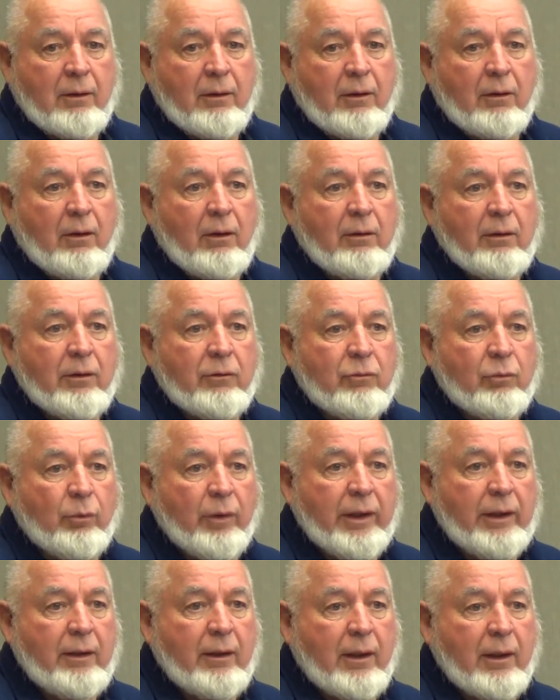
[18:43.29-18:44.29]
all this
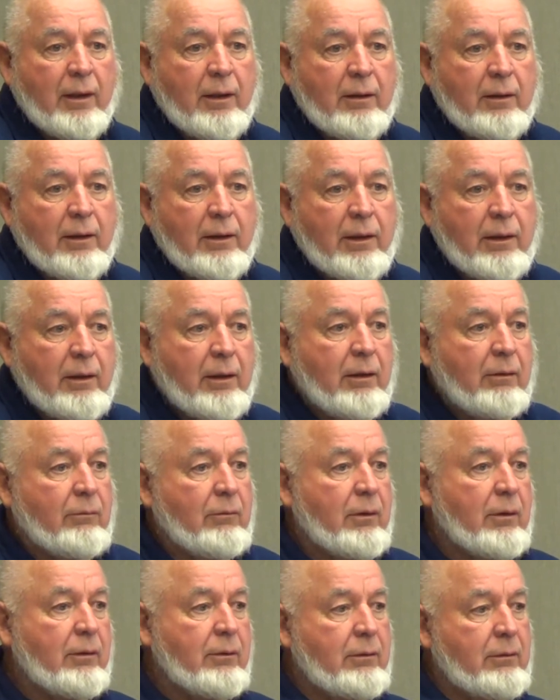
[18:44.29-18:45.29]
weight on it, and
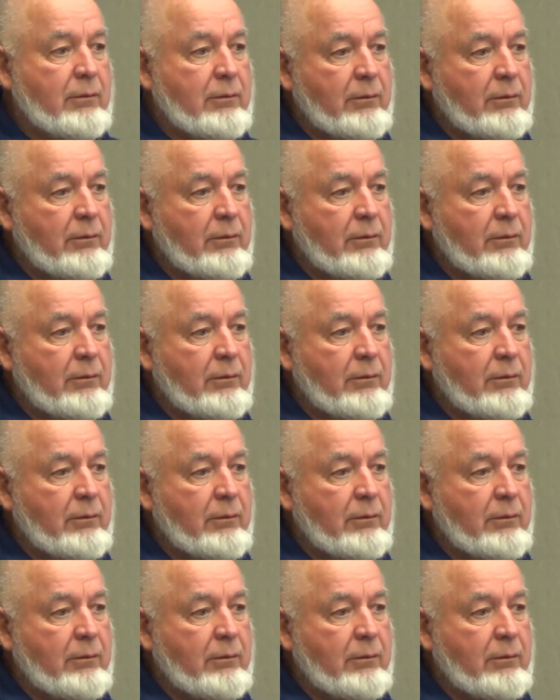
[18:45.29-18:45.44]
it'll